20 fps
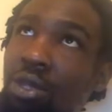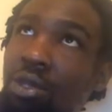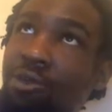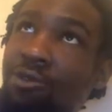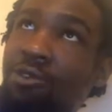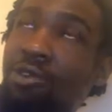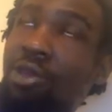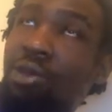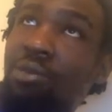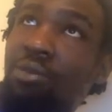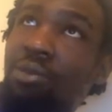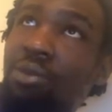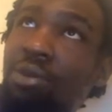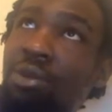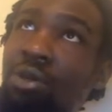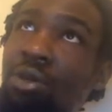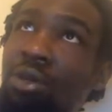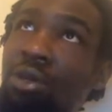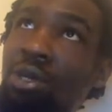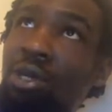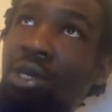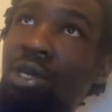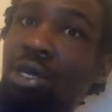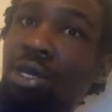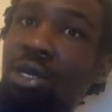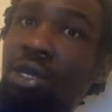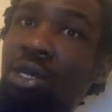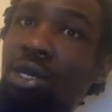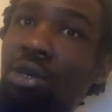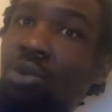Feel me?
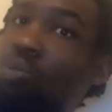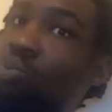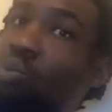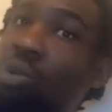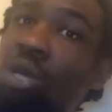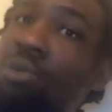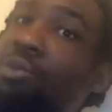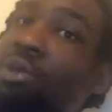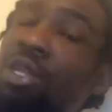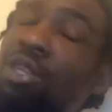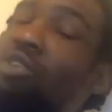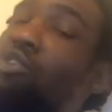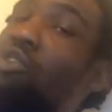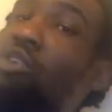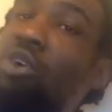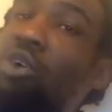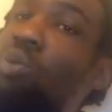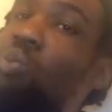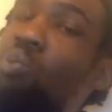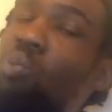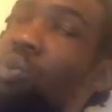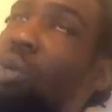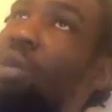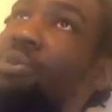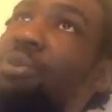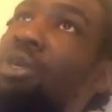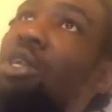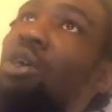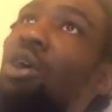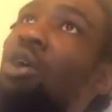
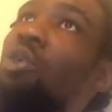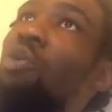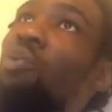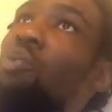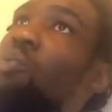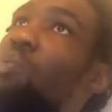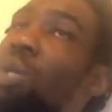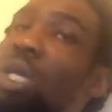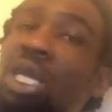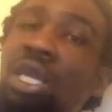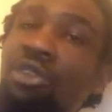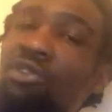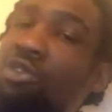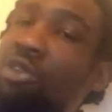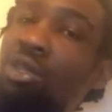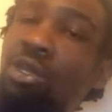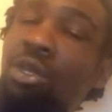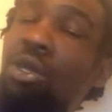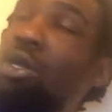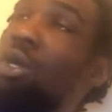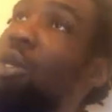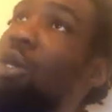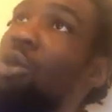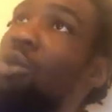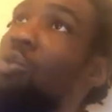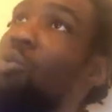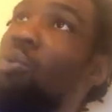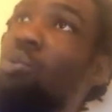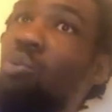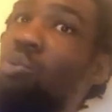Women are the reason.
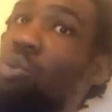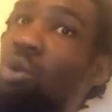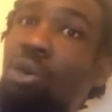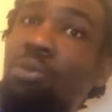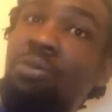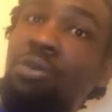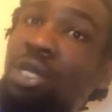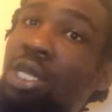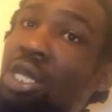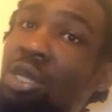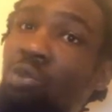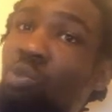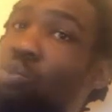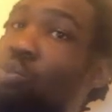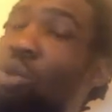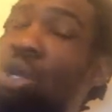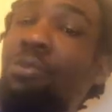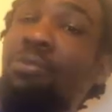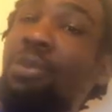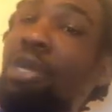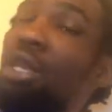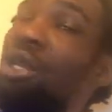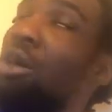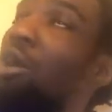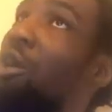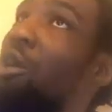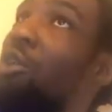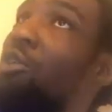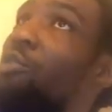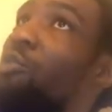Women
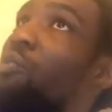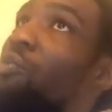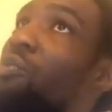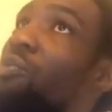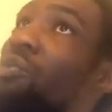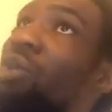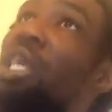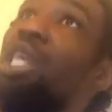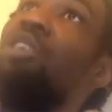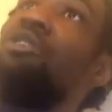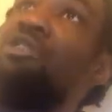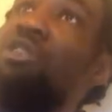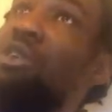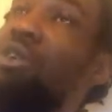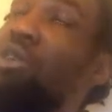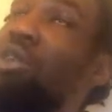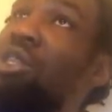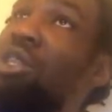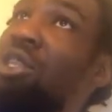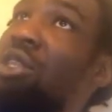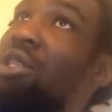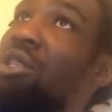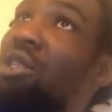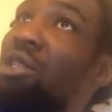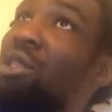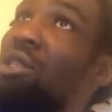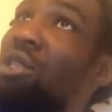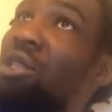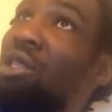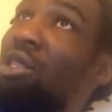are the reason
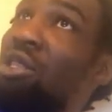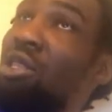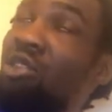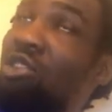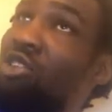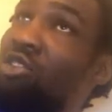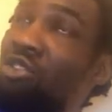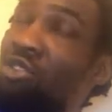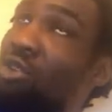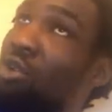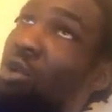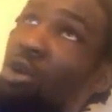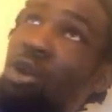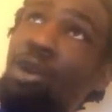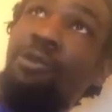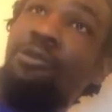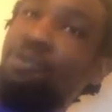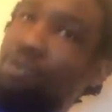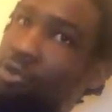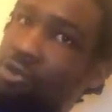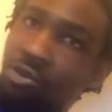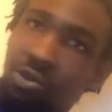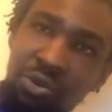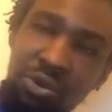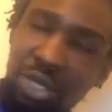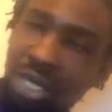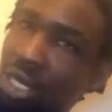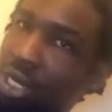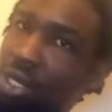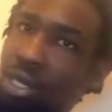this earth was
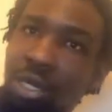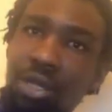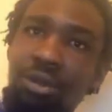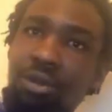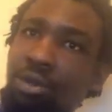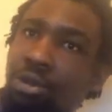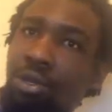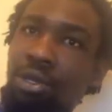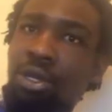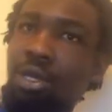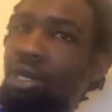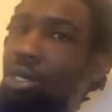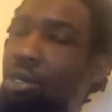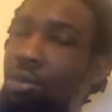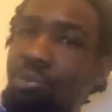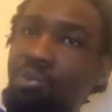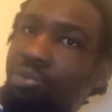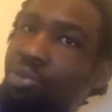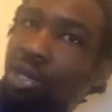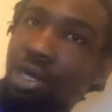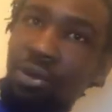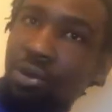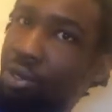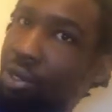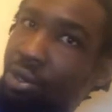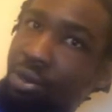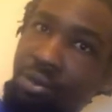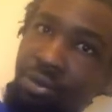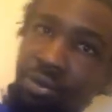created. Period.